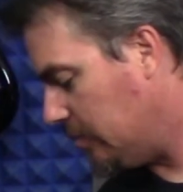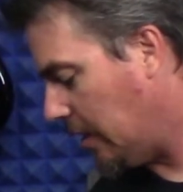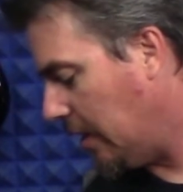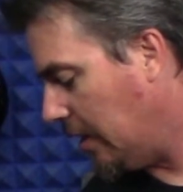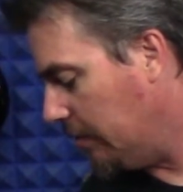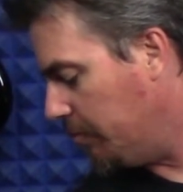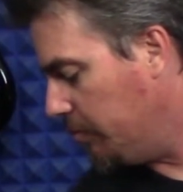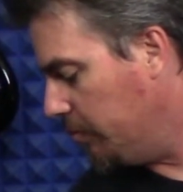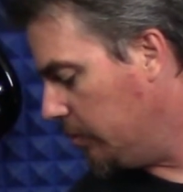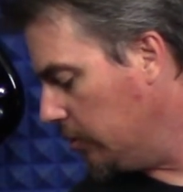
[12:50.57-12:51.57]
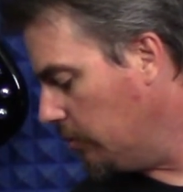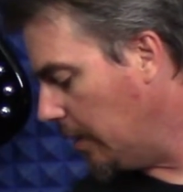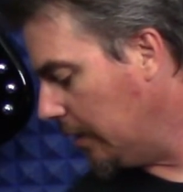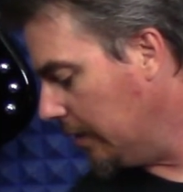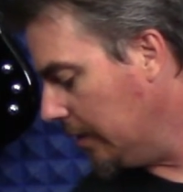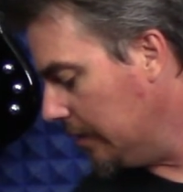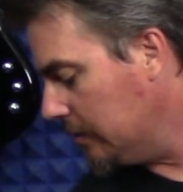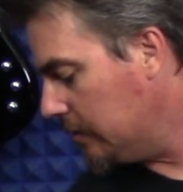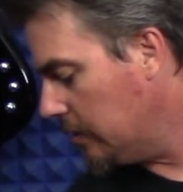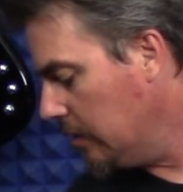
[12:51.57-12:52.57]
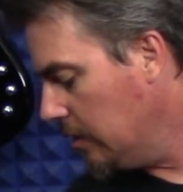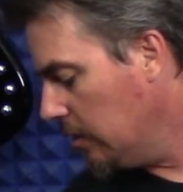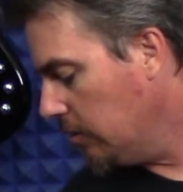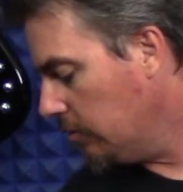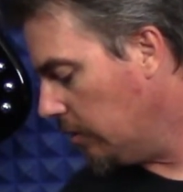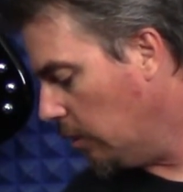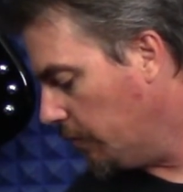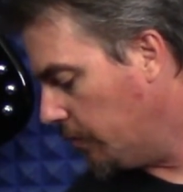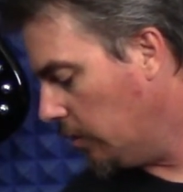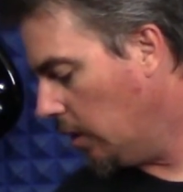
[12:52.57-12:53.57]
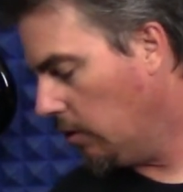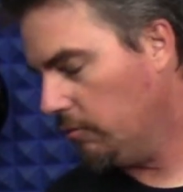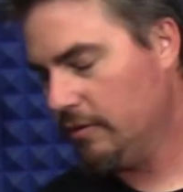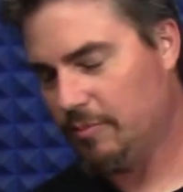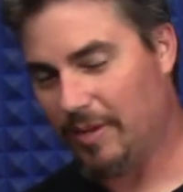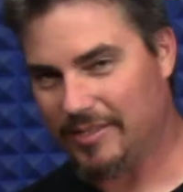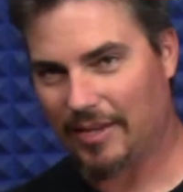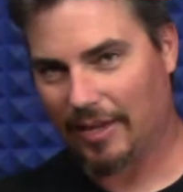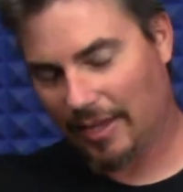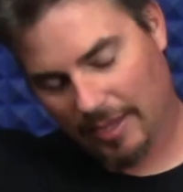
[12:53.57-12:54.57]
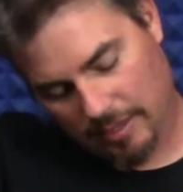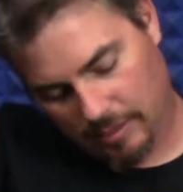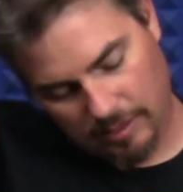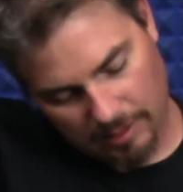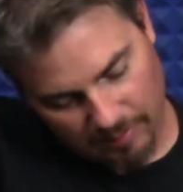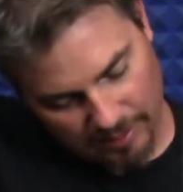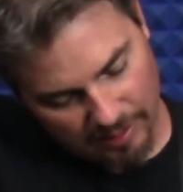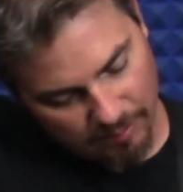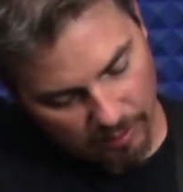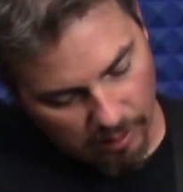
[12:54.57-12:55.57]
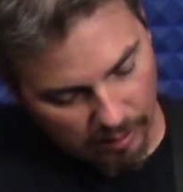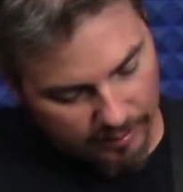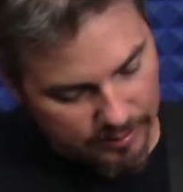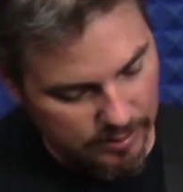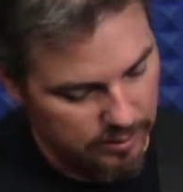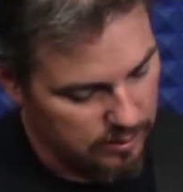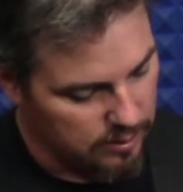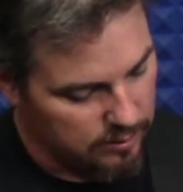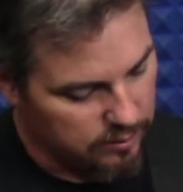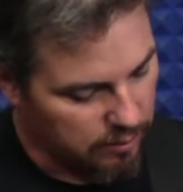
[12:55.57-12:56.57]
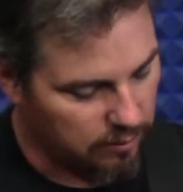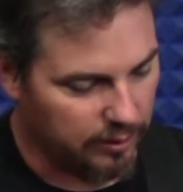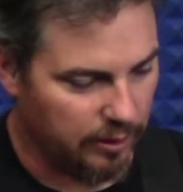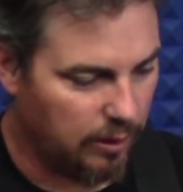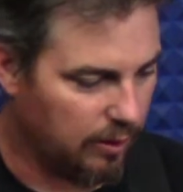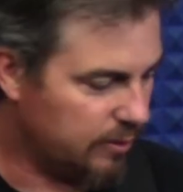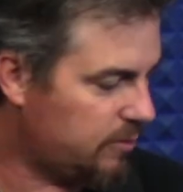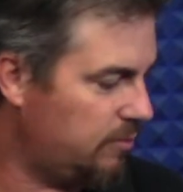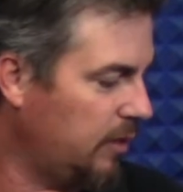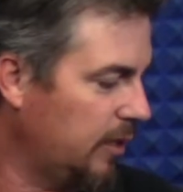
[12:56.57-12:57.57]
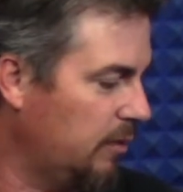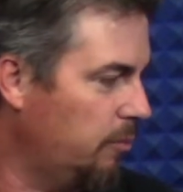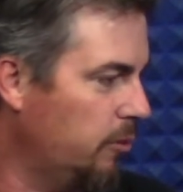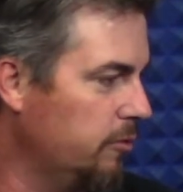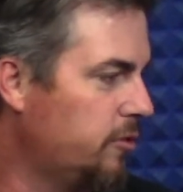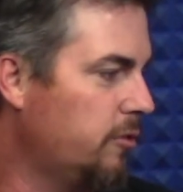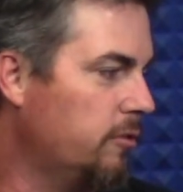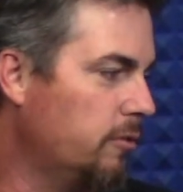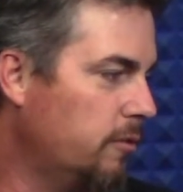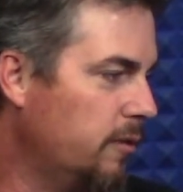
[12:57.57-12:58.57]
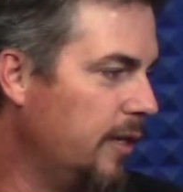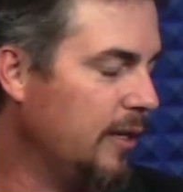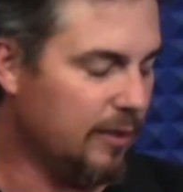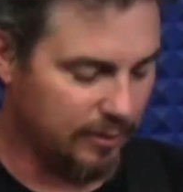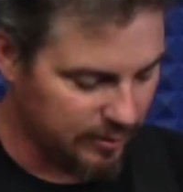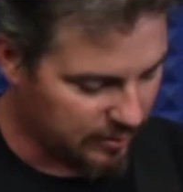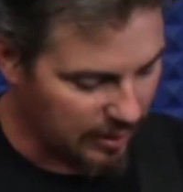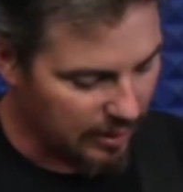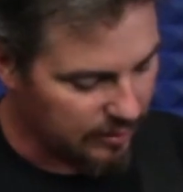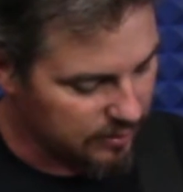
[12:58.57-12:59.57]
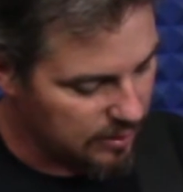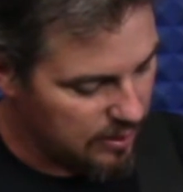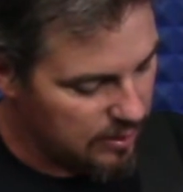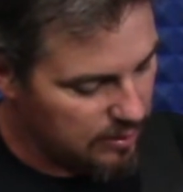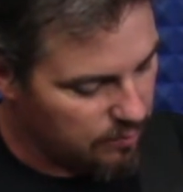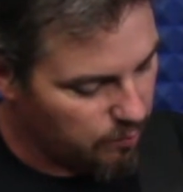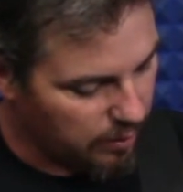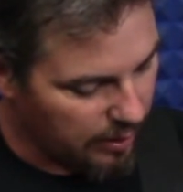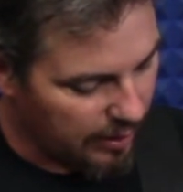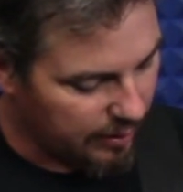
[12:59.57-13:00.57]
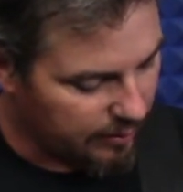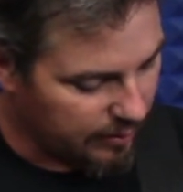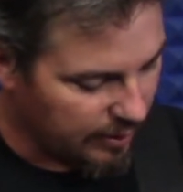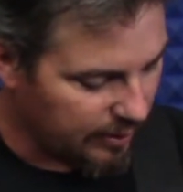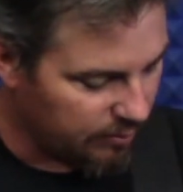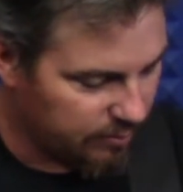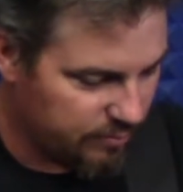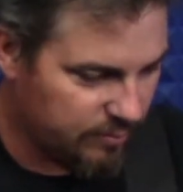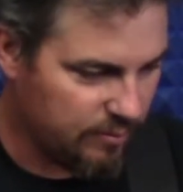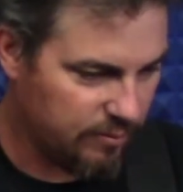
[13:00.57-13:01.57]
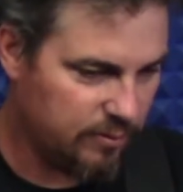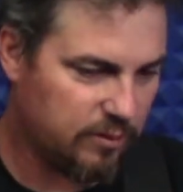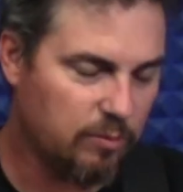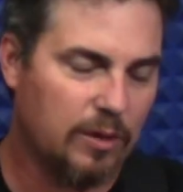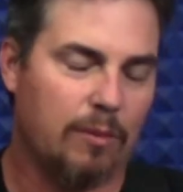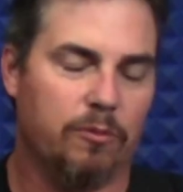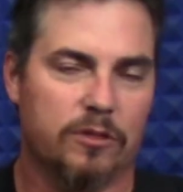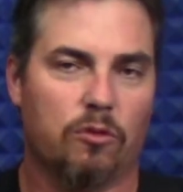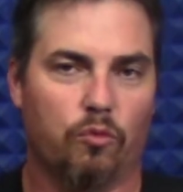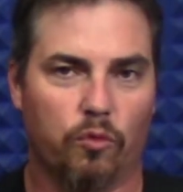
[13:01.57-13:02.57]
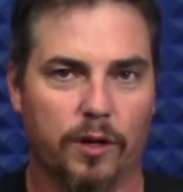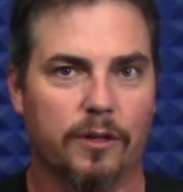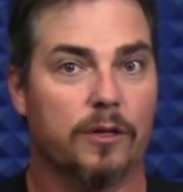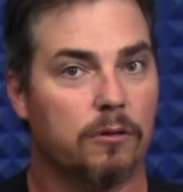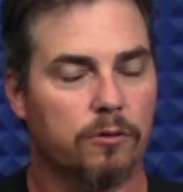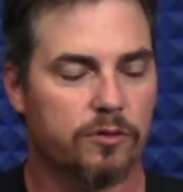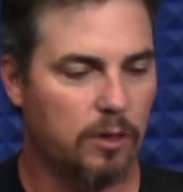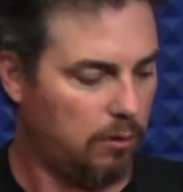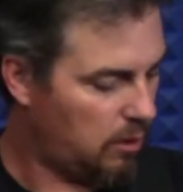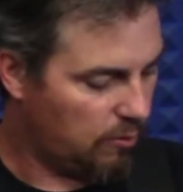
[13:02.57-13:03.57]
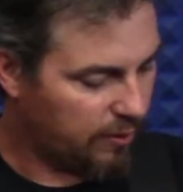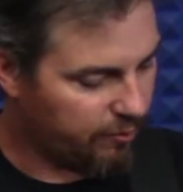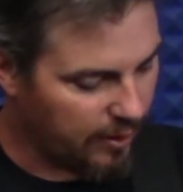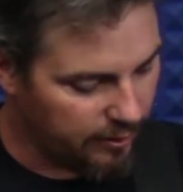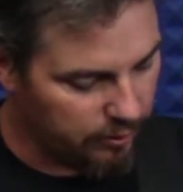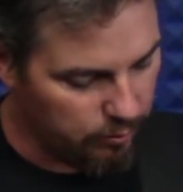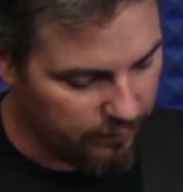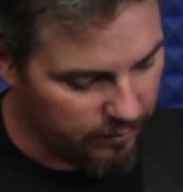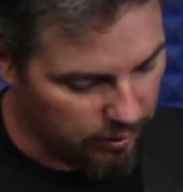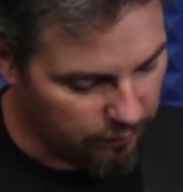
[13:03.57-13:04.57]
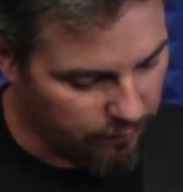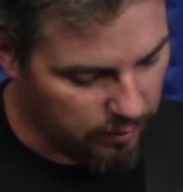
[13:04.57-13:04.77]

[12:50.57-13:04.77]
I do my leads note for note as best I can. I mean, I'm certainly not Lincoln Brewster or any of these guys, but I sometimes when it's a really cool solo, I'll try to do it note for